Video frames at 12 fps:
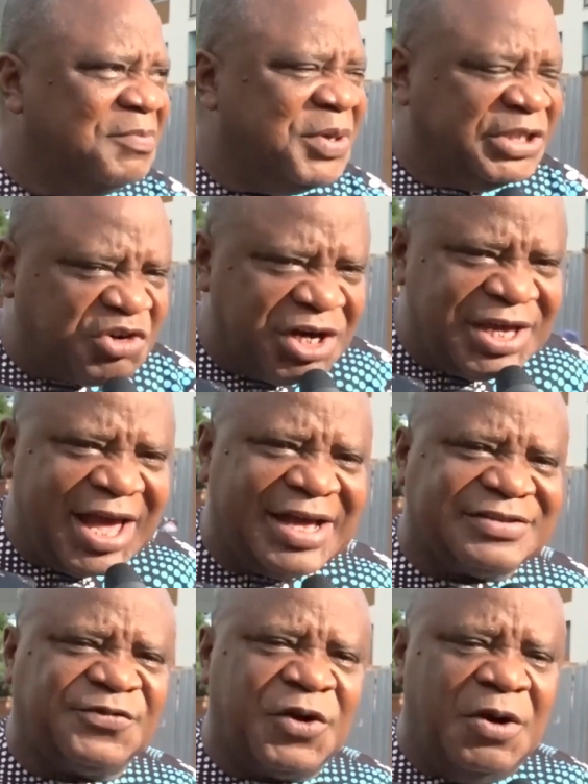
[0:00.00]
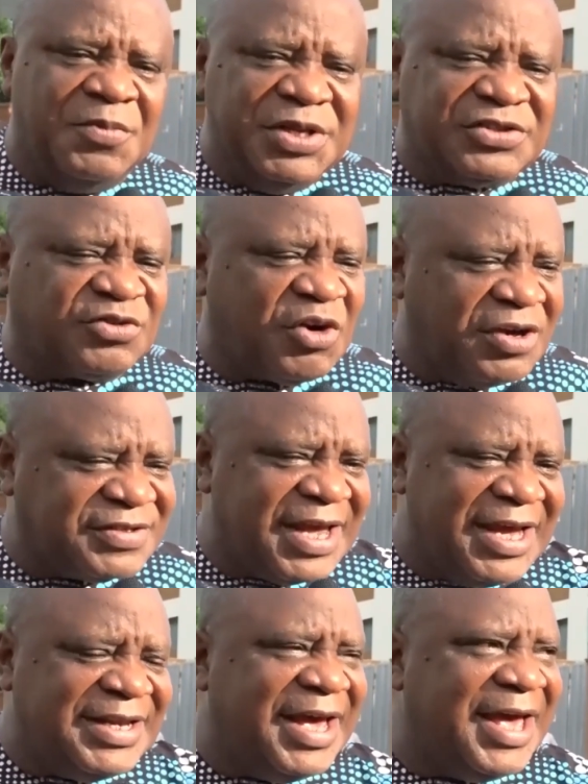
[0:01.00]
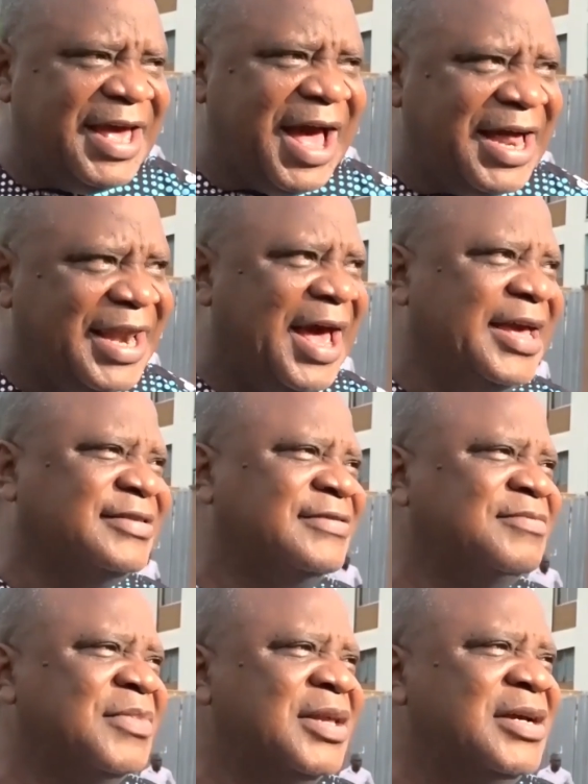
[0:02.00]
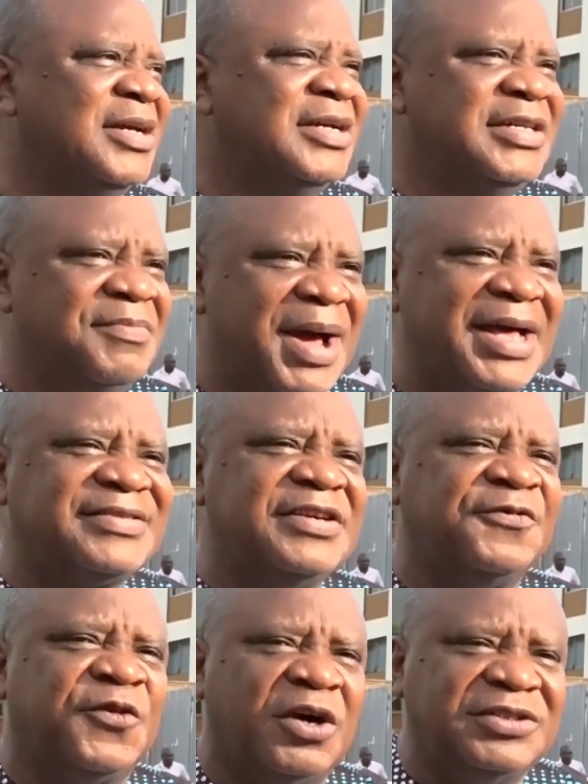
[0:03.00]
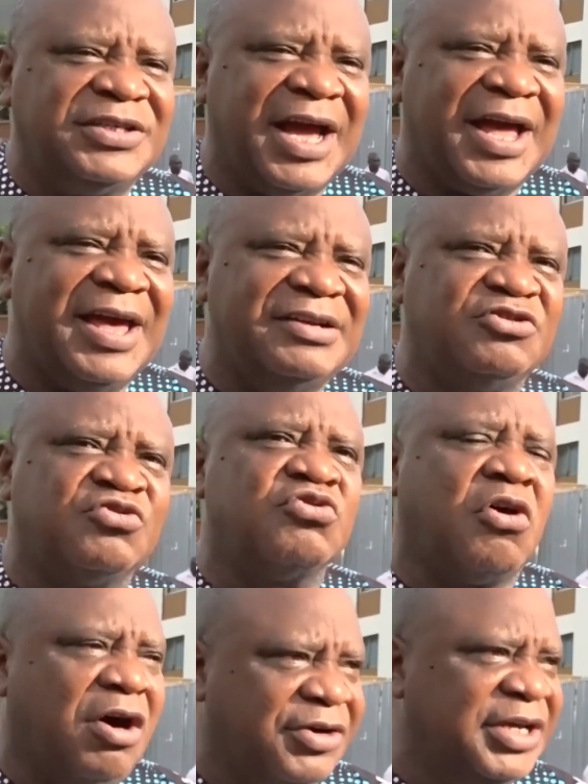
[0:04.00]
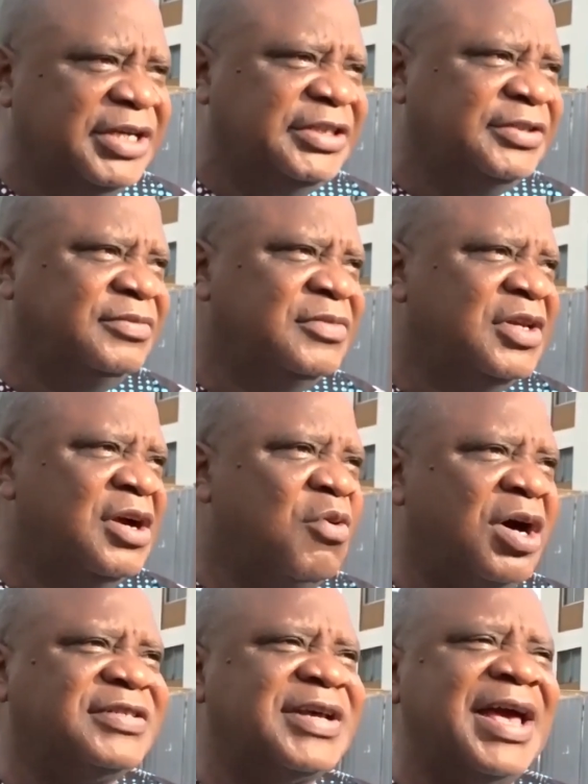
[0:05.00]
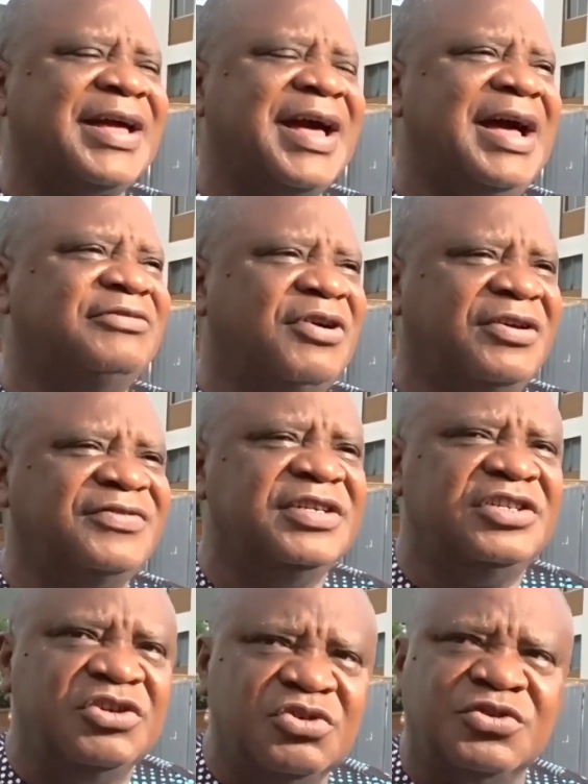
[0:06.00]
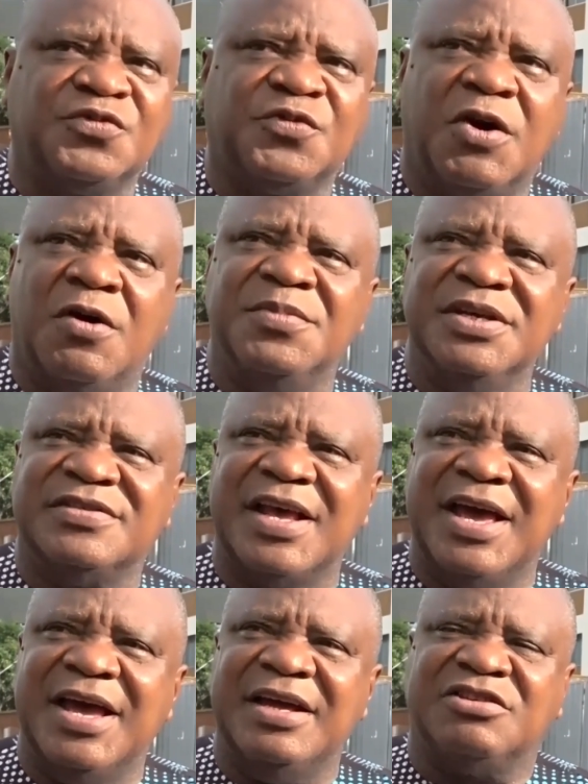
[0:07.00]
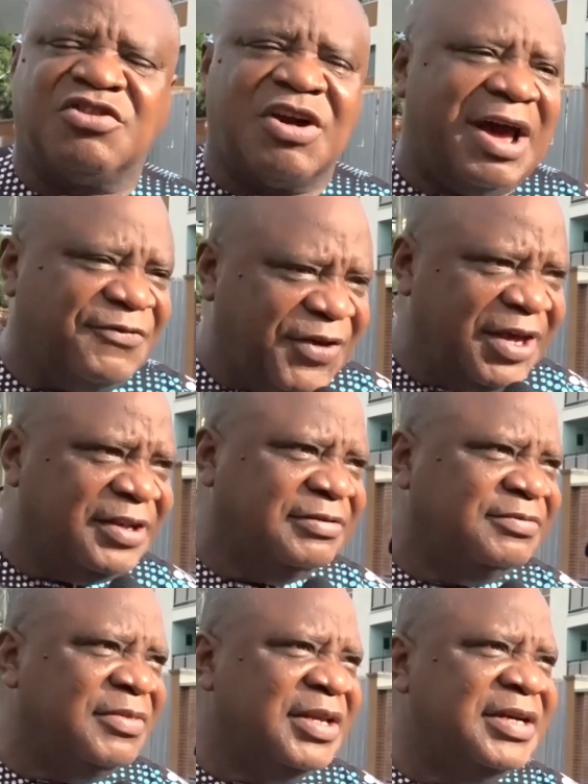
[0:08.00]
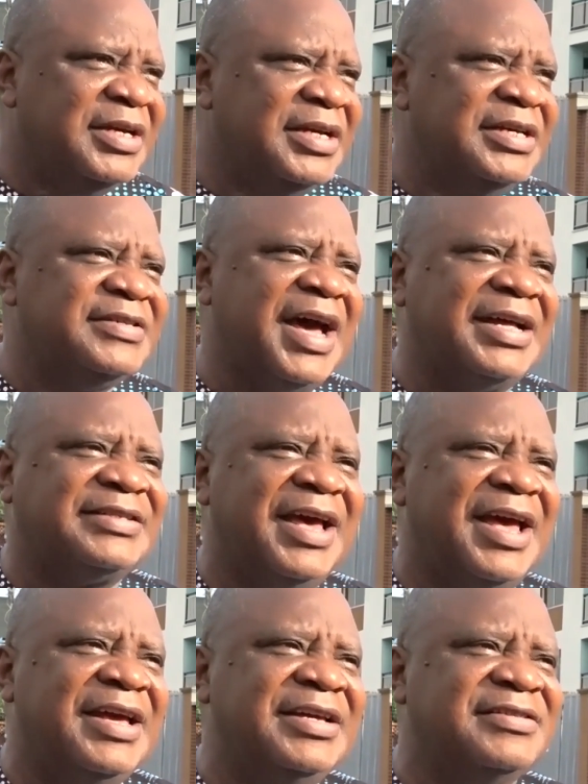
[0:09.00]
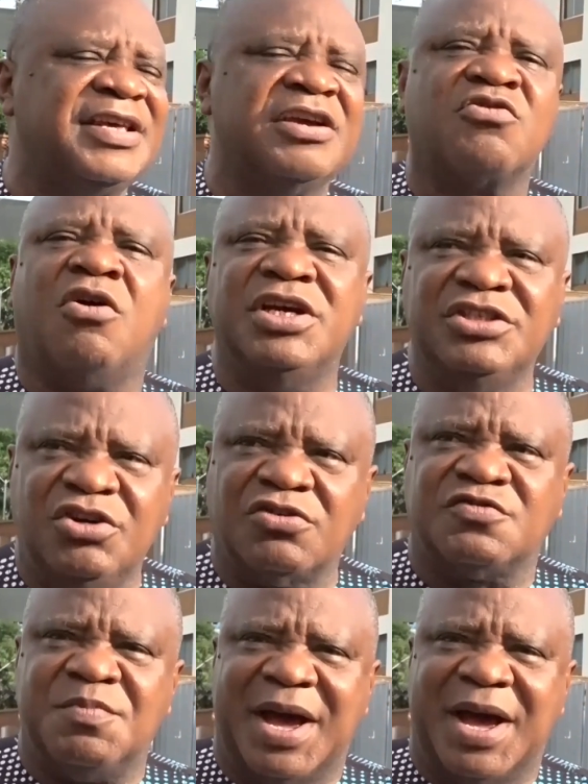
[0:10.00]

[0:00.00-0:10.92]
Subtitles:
betrayals from his trusted allies, the man still forged ahead through courage. What I can just deduce from his travail is that he's a courageous